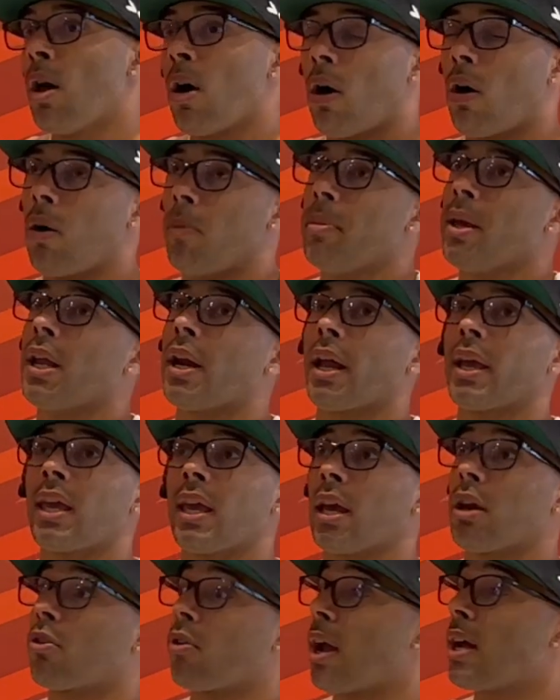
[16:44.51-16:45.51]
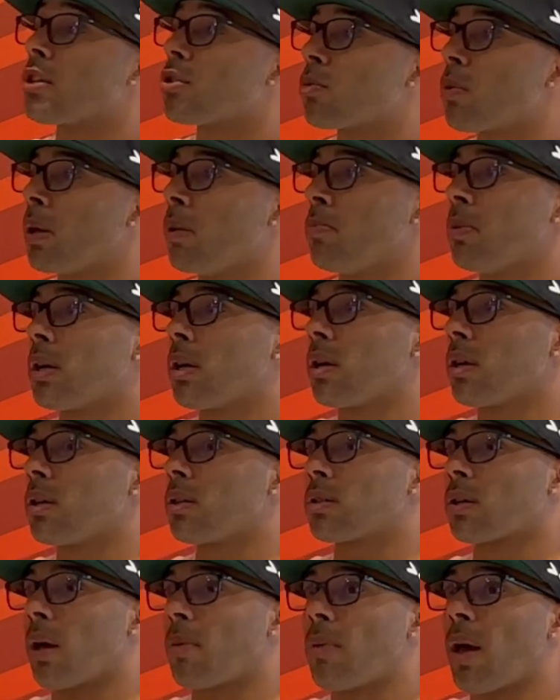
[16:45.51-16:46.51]
Oh man, I can't graduate
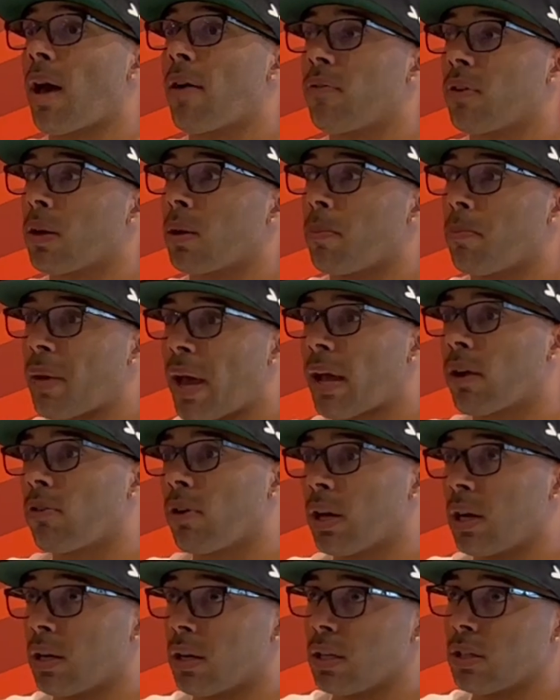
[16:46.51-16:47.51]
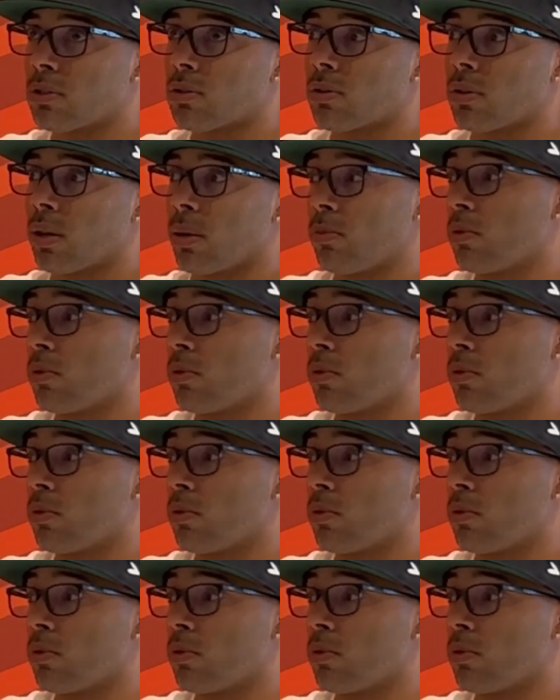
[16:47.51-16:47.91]
because I'm having a bad grade in history.